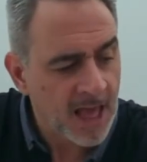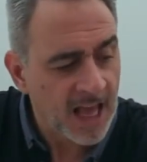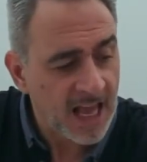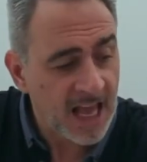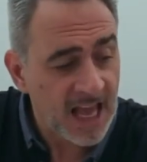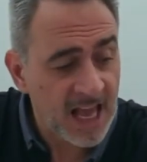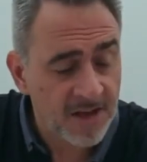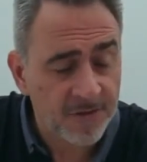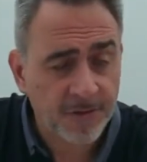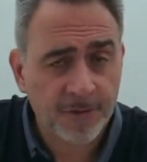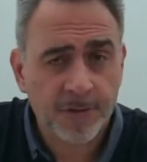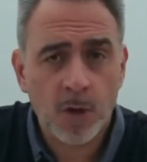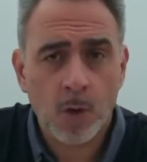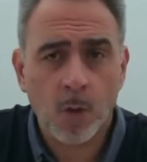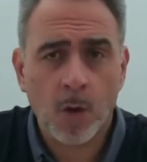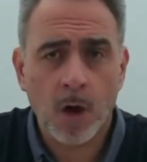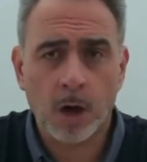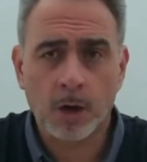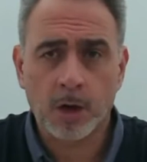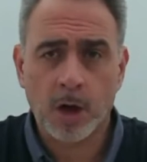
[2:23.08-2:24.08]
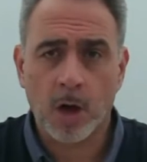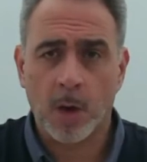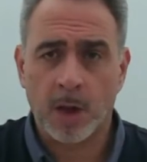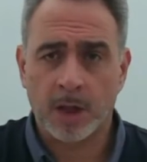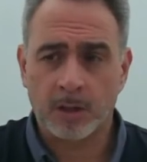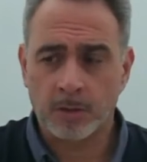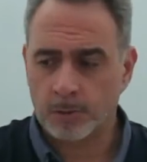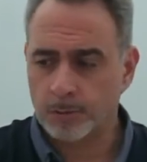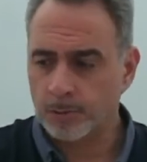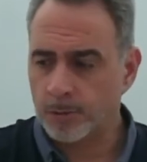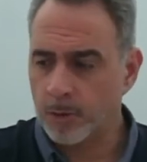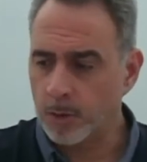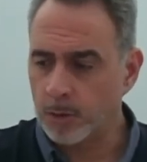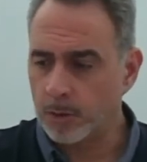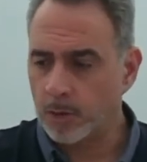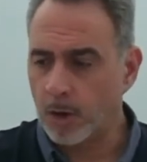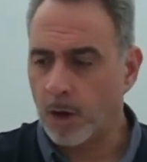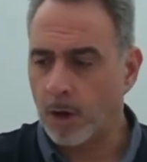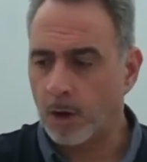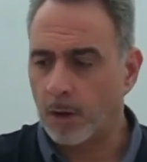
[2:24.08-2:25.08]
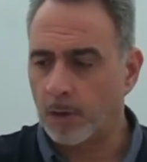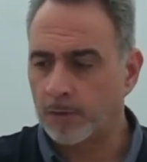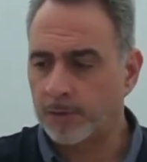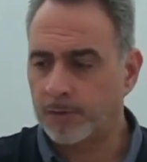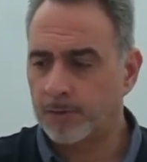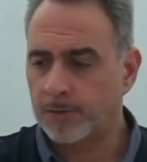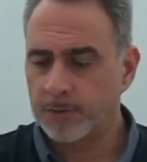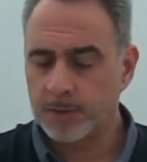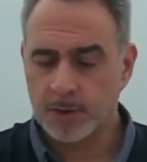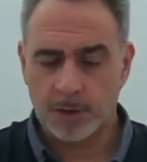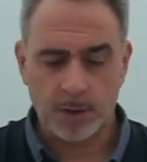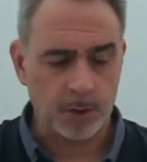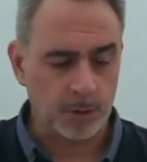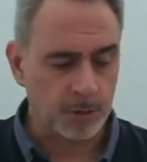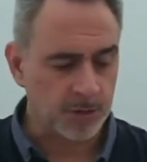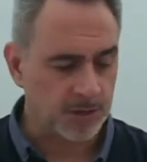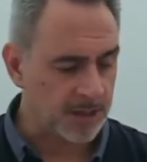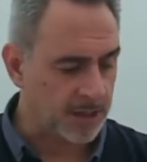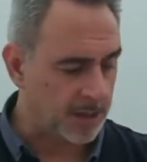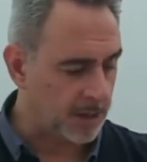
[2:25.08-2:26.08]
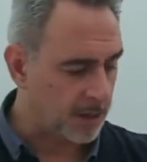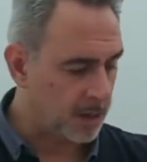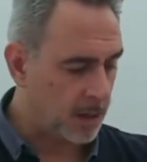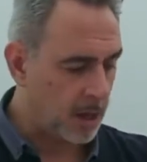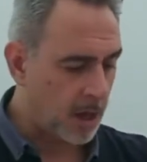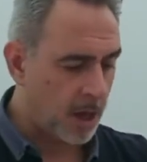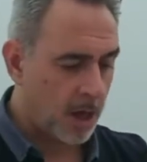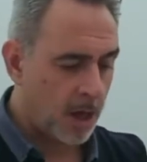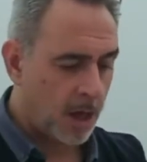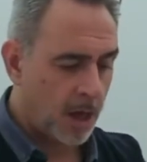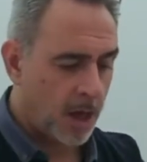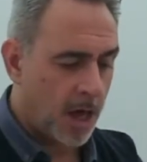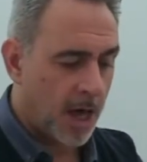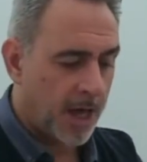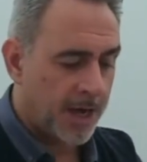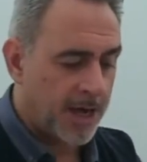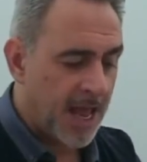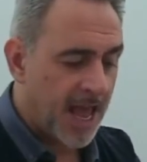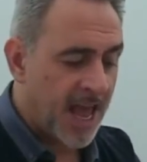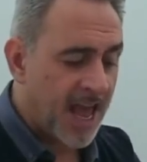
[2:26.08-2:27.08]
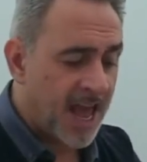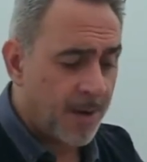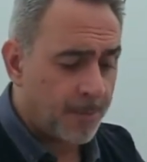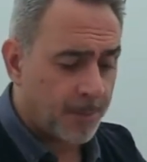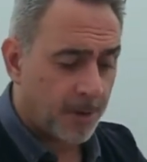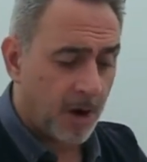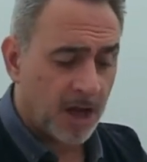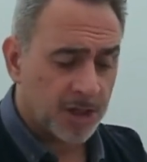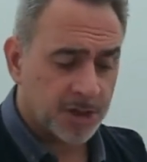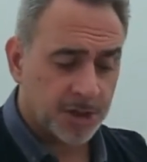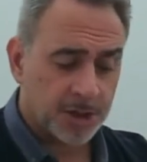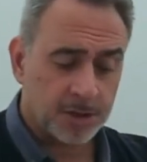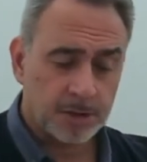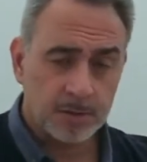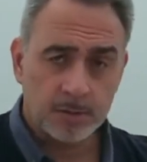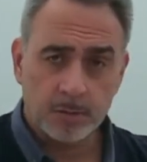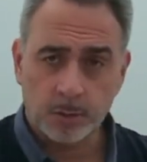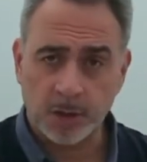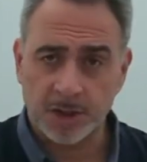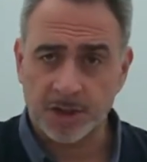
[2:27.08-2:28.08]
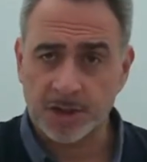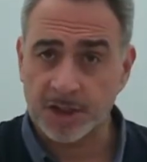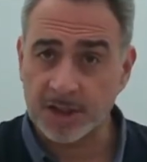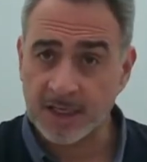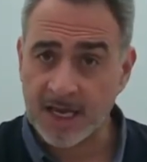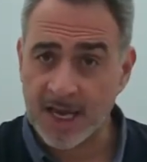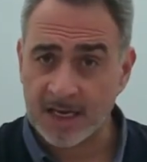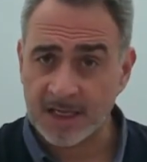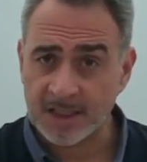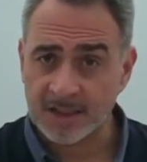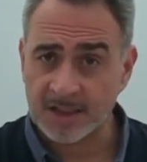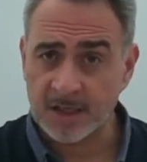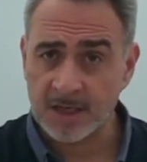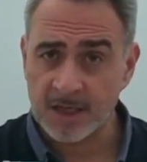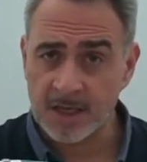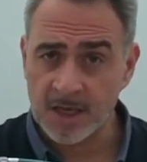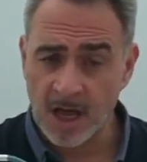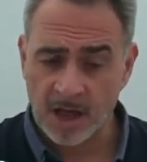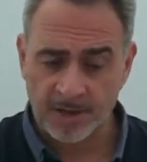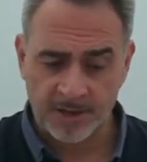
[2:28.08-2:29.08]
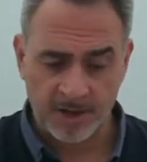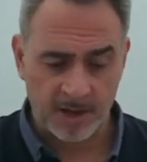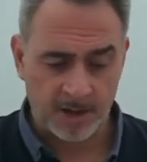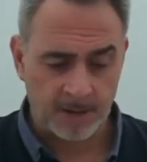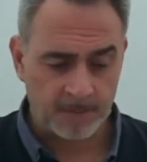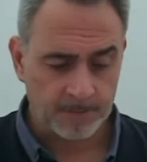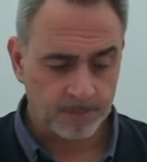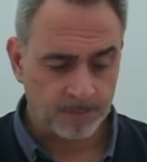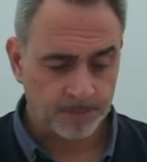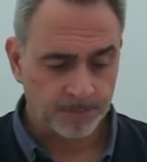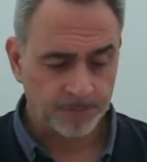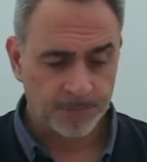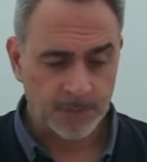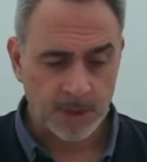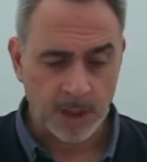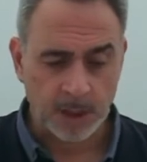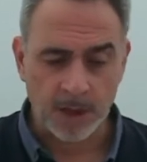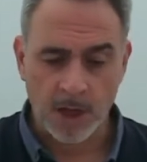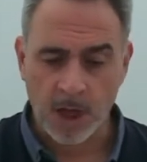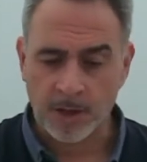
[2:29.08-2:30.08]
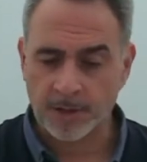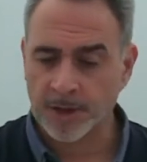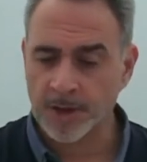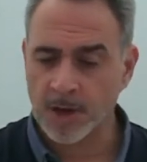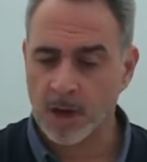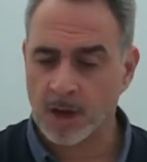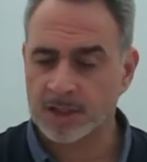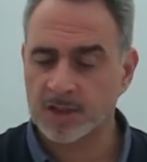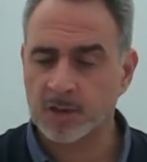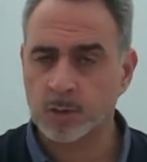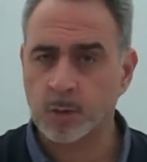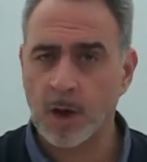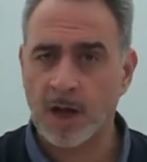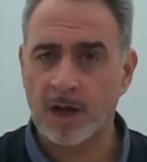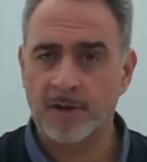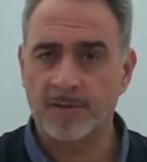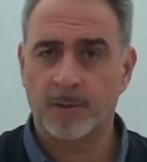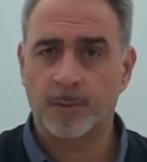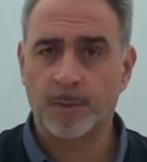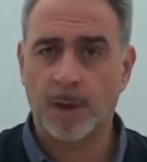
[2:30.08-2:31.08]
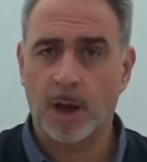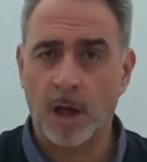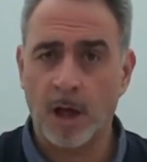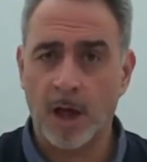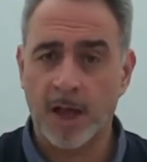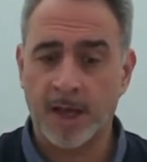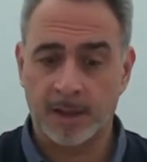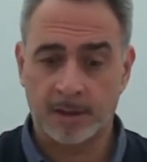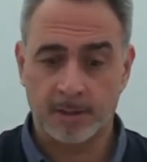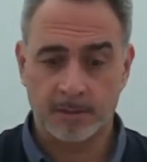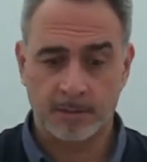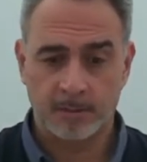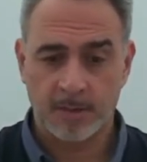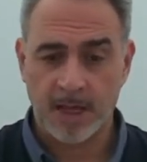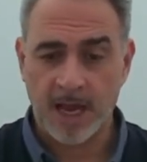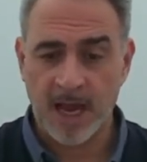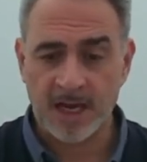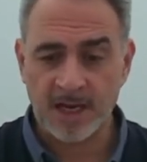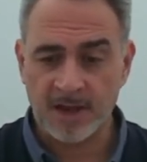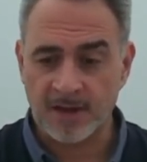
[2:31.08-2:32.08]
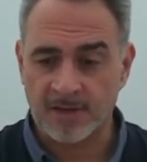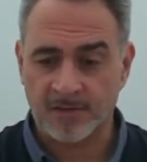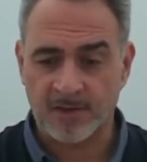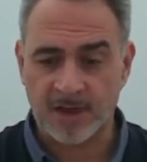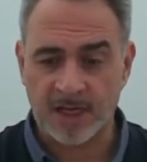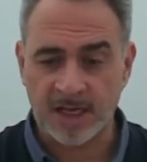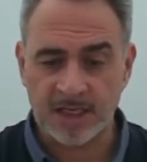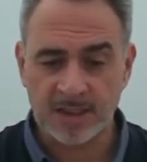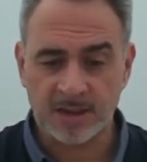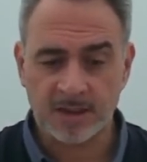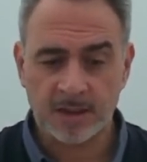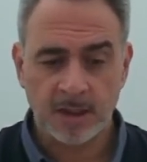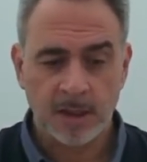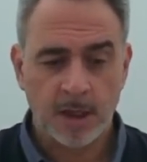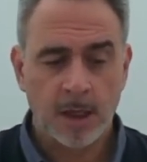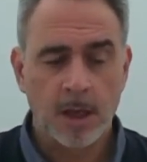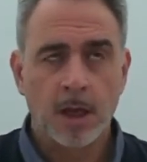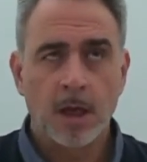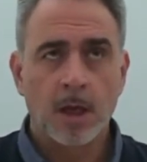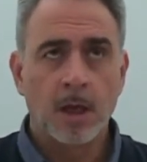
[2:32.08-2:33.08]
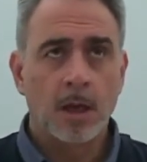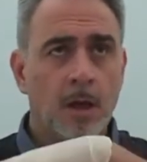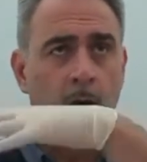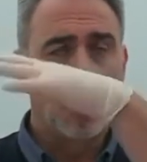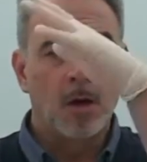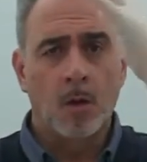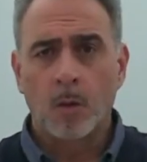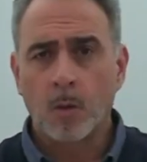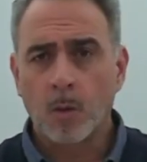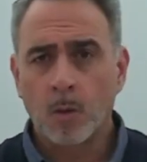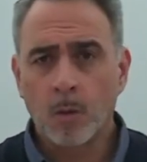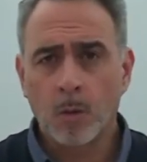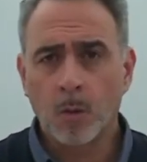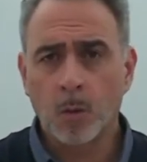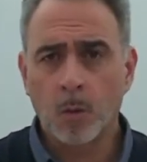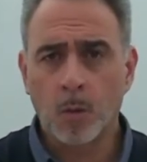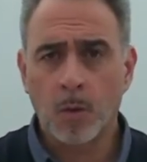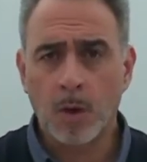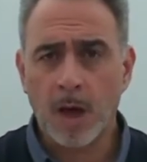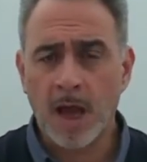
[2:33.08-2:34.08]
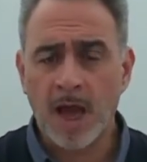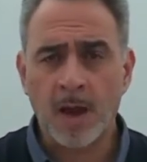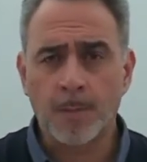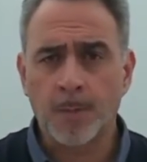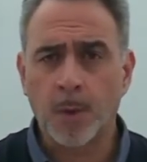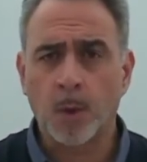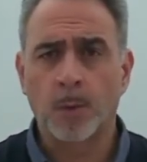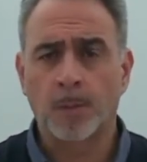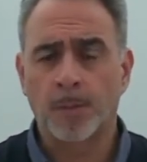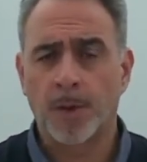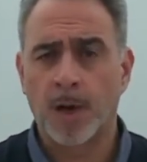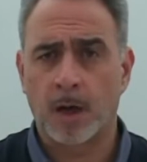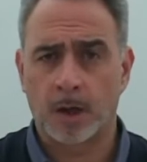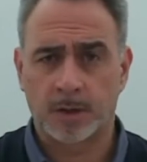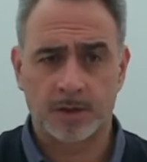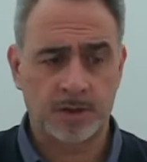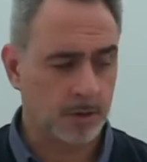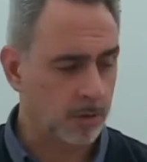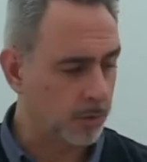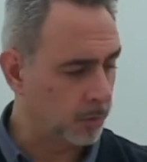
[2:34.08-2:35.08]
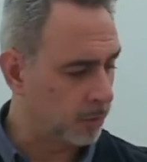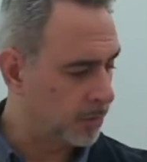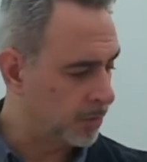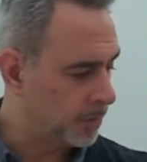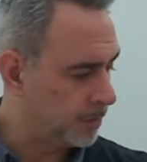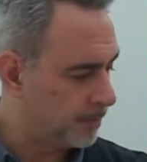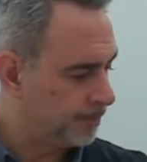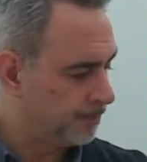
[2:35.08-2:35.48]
If you are going the route of using an airbrush, which again is another nice way of applying any of these, airborne particles.